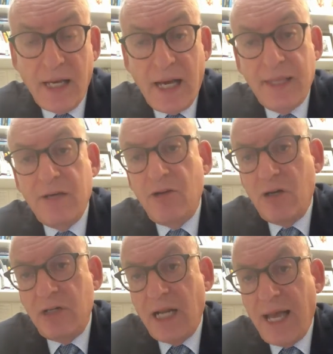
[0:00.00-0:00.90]
And there
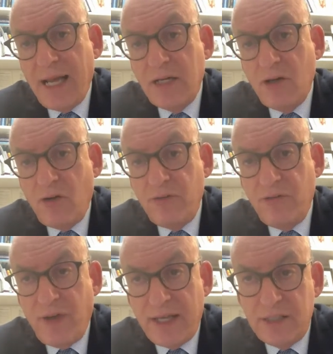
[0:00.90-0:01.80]
are a lack of
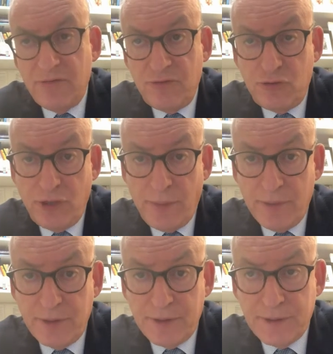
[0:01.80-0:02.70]
effective
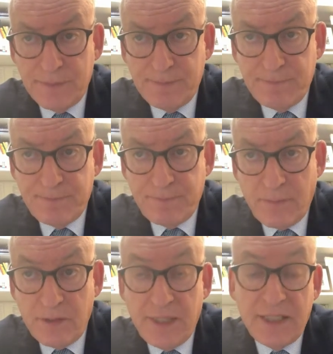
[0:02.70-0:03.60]
treatments.
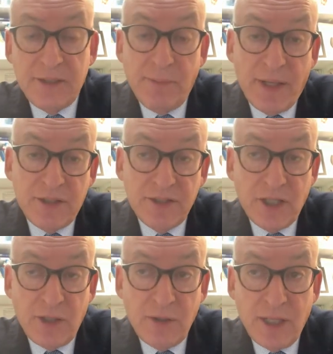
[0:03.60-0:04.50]

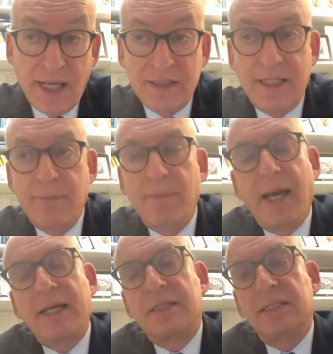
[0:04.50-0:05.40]
Dexamethasone has an
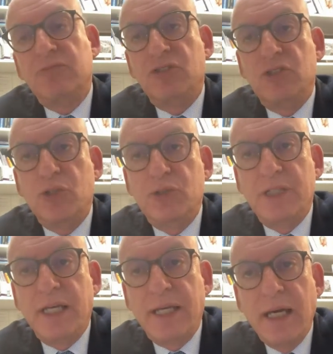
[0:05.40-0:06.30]
impact in
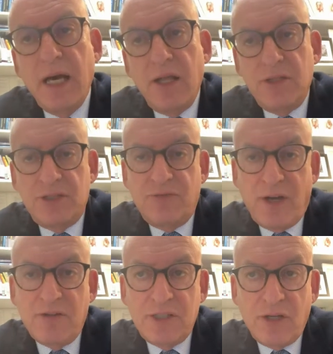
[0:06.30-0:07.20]
reducing the
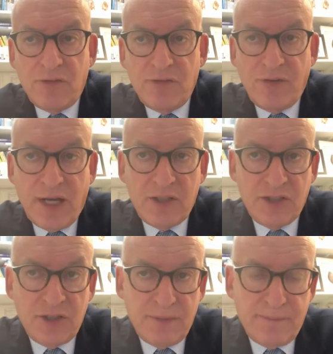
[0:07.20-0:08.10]
severity of
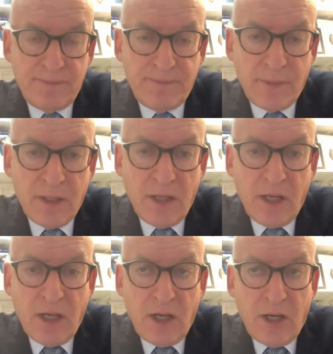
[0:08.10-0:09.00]
infection.
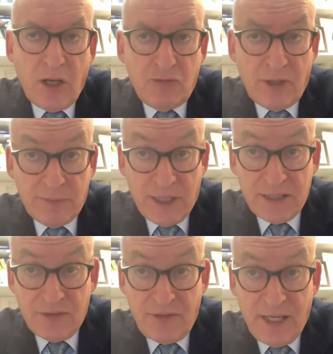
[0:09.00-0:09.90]

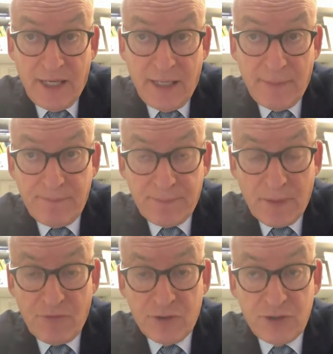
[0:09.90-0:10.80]
Remdesivir
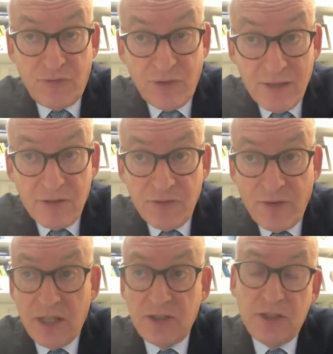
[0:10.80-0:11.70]
for severe
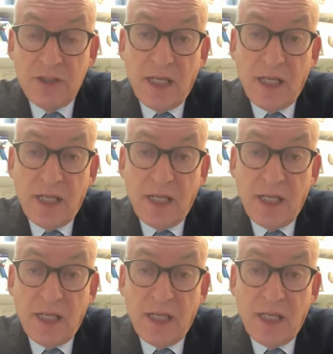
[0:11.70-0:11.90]
infection